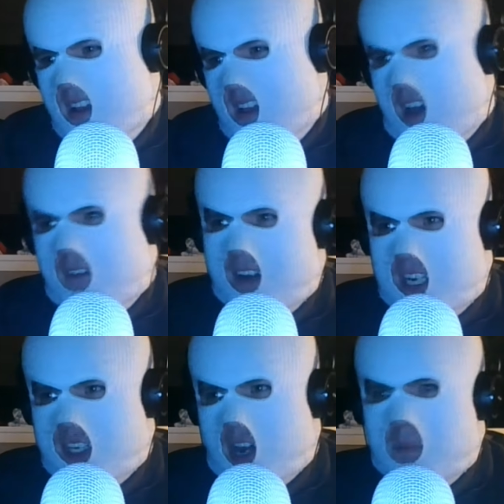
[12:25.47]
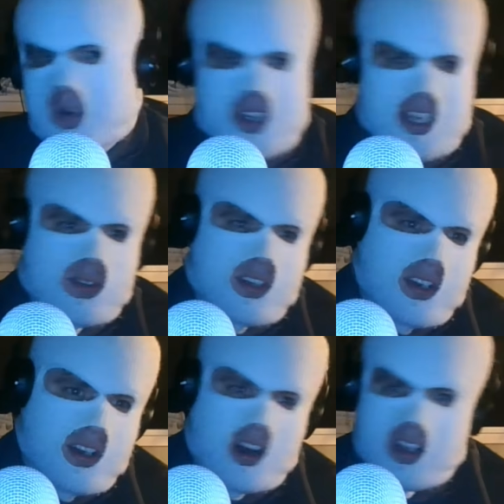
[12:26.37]
Alfred Hitchcock Presents was
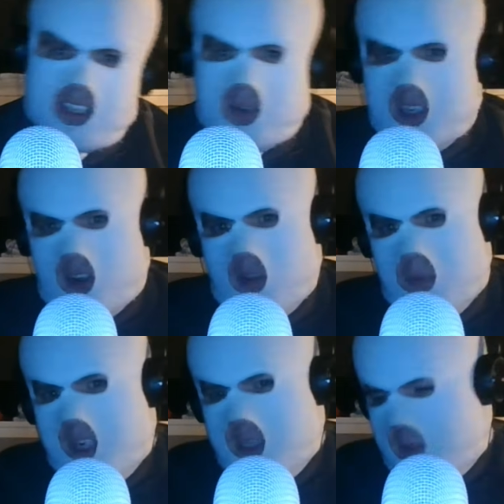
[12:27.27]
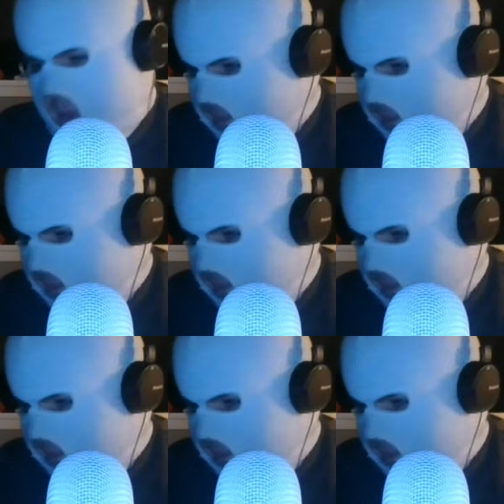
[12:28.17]
good, also his old books, but